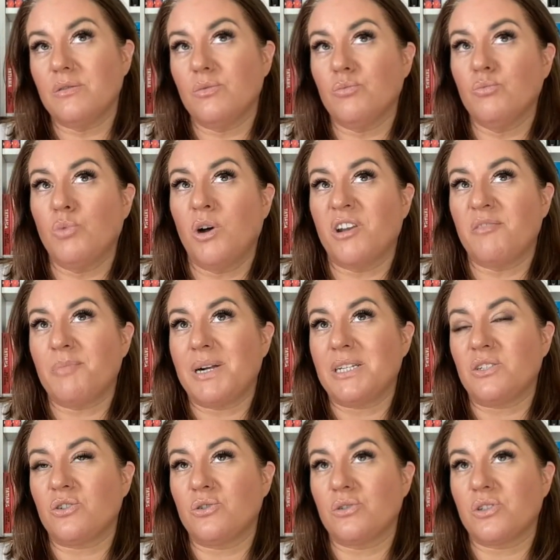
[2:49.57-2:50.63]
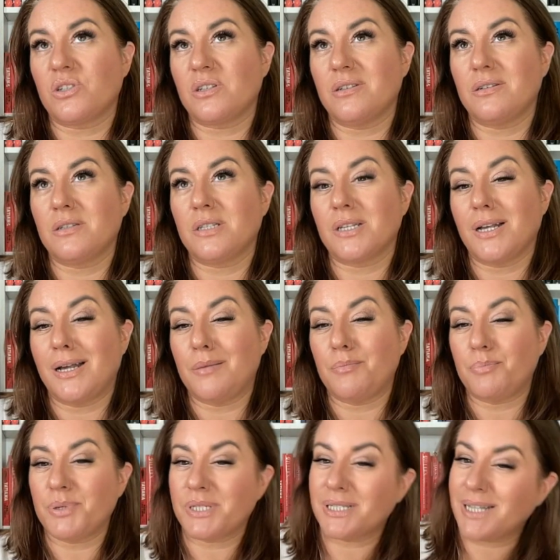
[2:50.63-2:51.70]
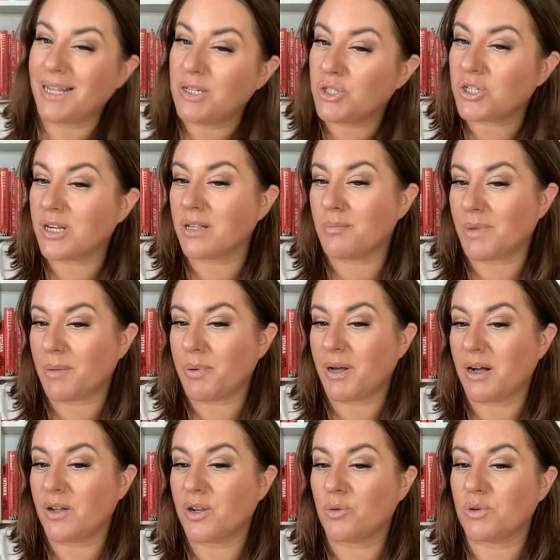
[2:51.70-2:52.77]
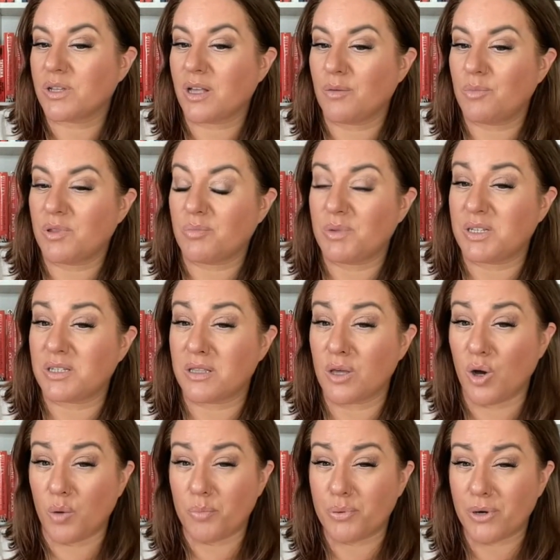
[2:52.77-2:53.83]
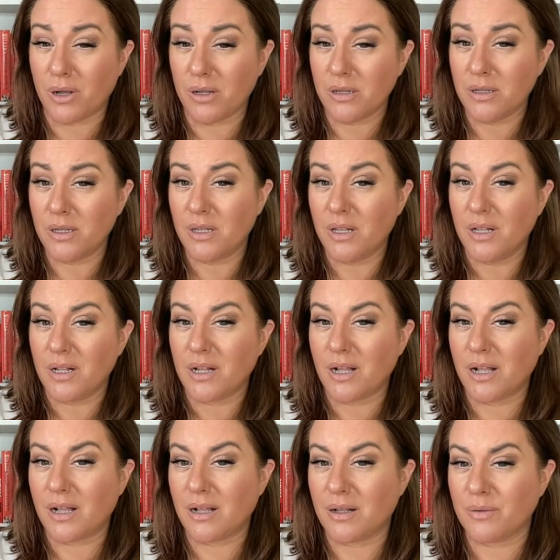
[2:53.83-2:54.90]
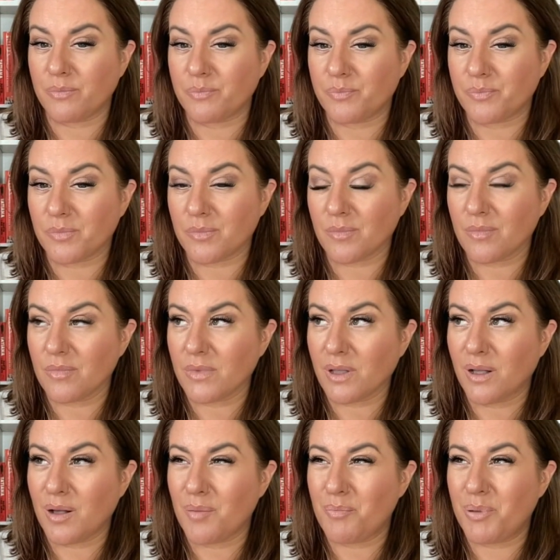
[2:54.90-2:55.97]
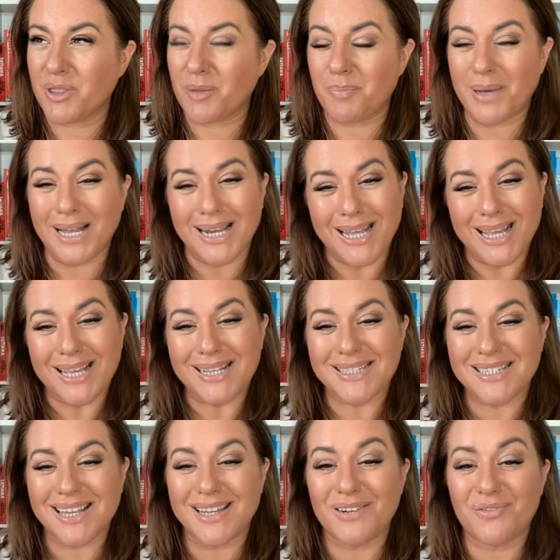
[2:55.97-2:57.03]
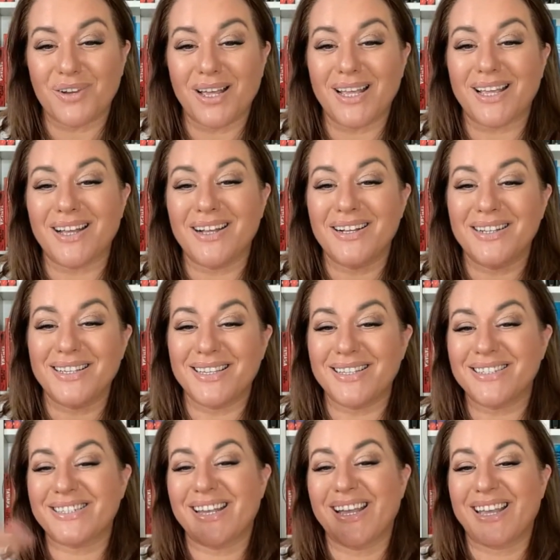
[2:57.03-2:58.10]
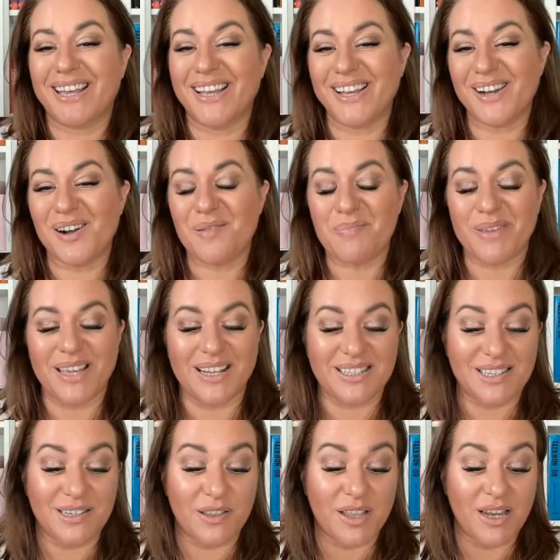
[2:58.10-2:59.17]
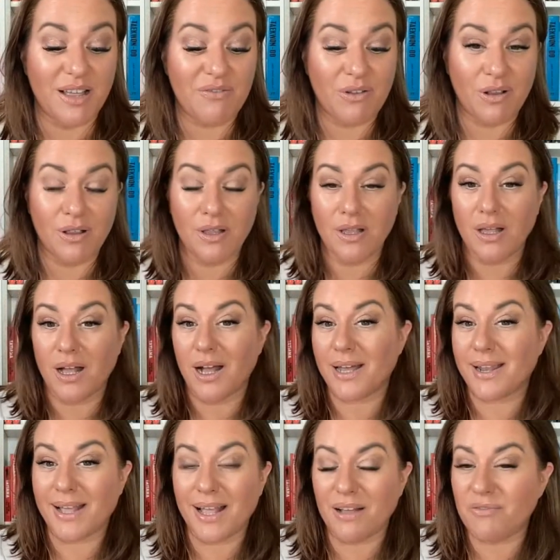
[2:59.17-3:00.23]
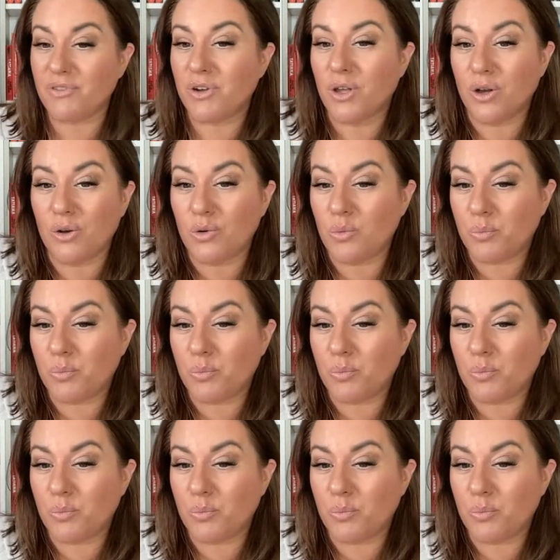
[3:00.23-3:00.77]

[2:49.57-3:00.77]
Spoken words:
one of my daughters and potentially my partner would come with me to the opera. But the ballet is kind of like taking up yet another level. And I have no